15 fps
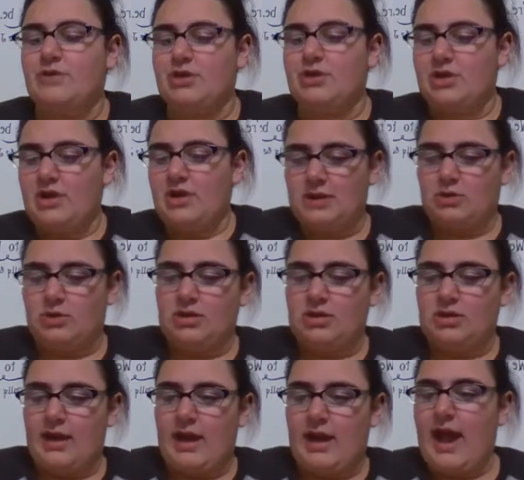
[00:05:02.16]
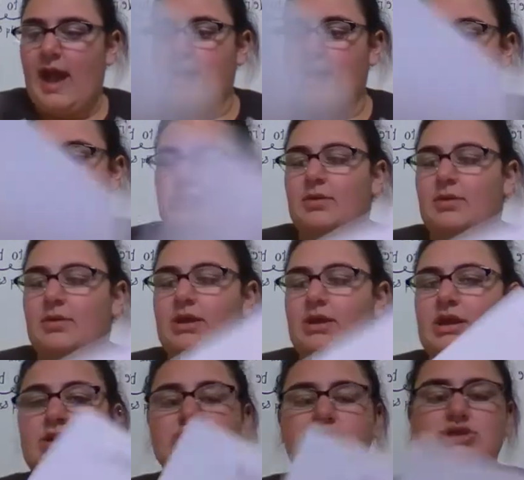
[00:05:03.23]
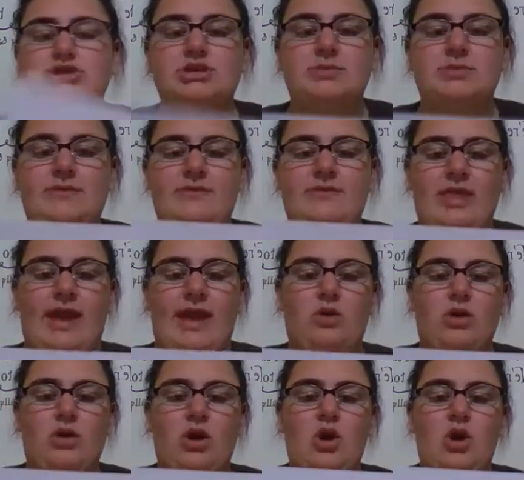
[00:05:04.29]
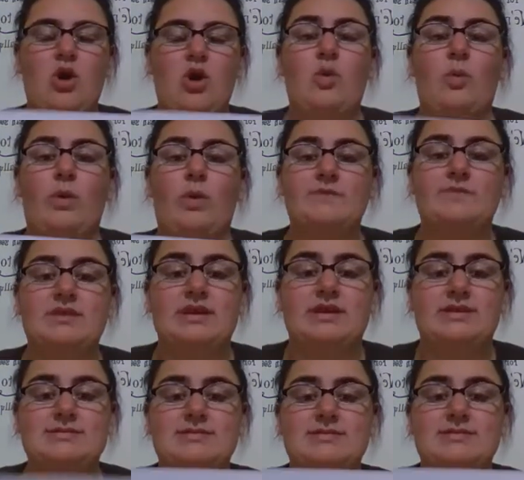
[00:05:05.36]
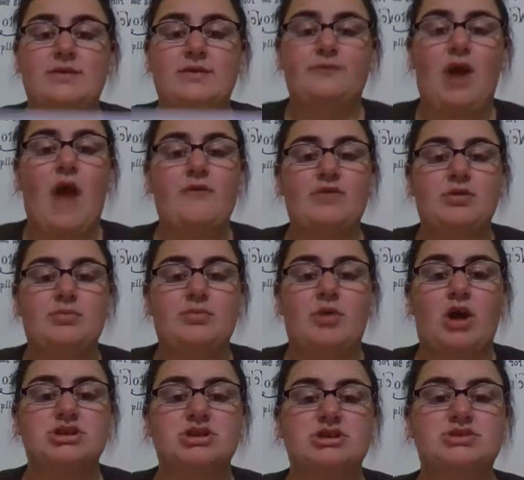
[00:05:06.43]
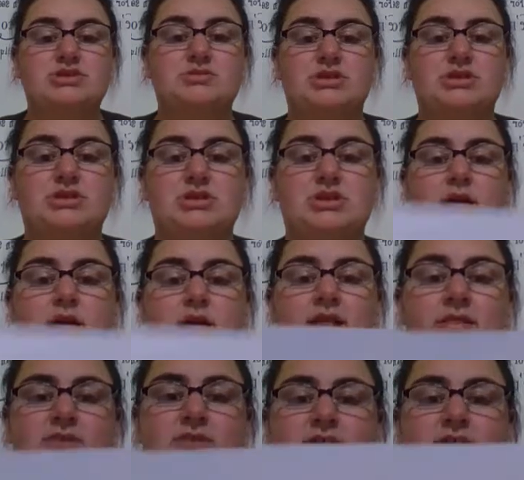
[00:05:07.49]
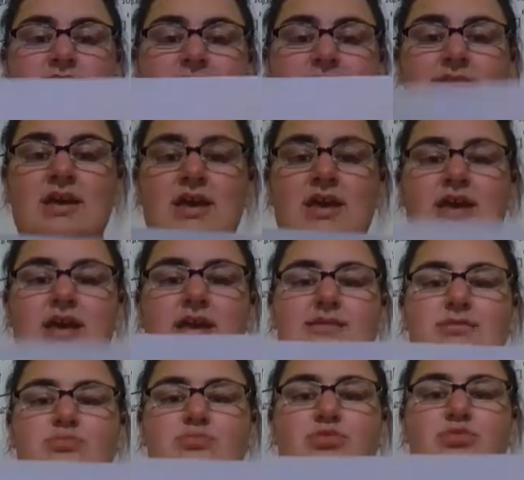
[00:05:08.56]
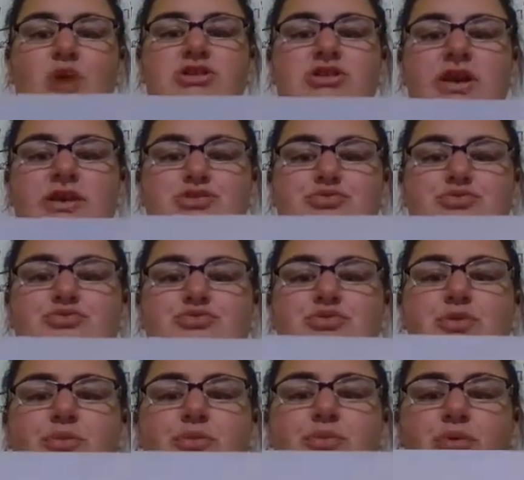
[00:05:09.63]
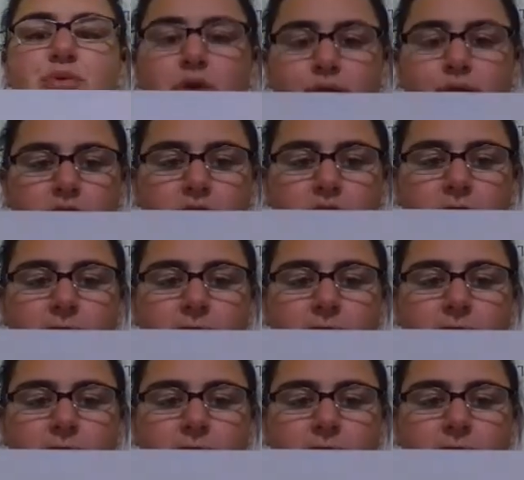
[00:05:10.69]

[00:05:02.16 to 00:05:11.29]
animal, everybody should be filling out one of these for every project you do. This is the project report form.